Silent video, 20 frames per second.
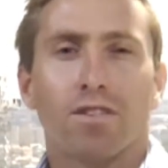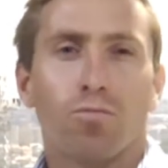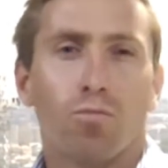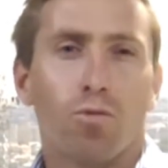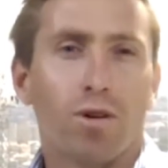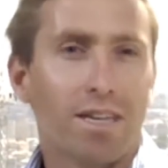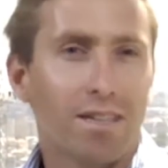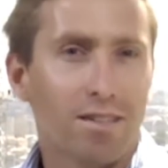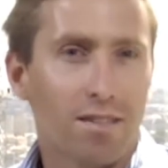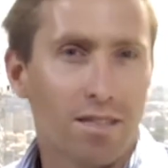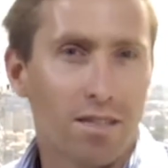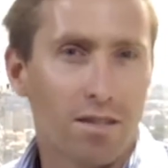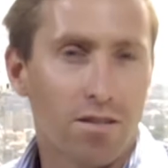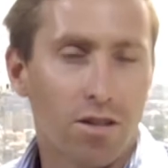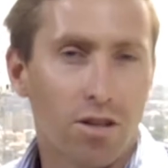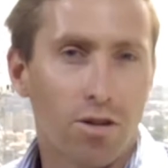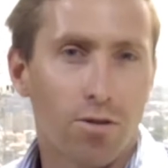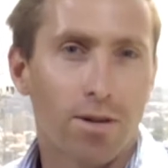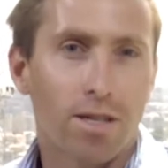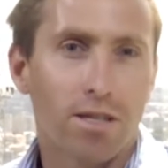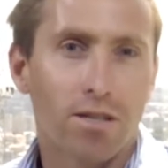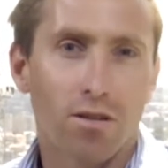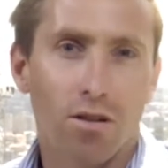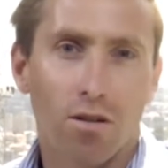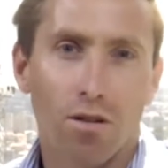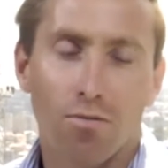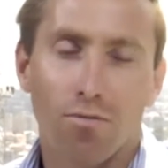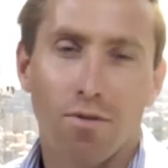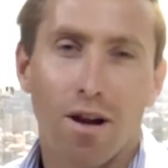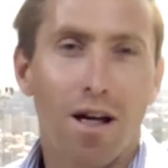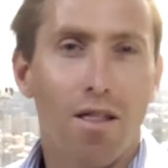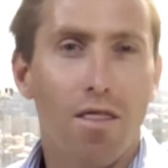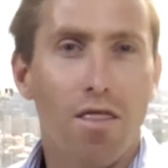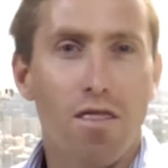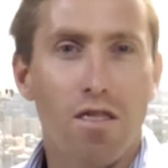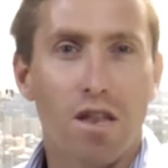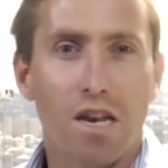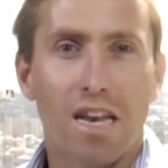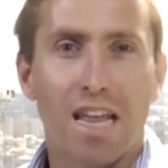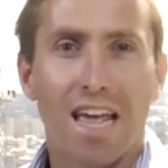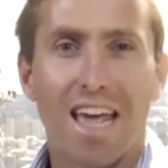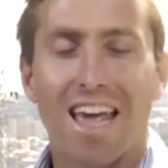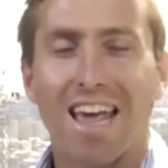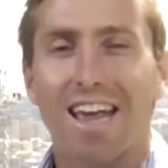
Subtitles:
some weakness in the US dollar rather than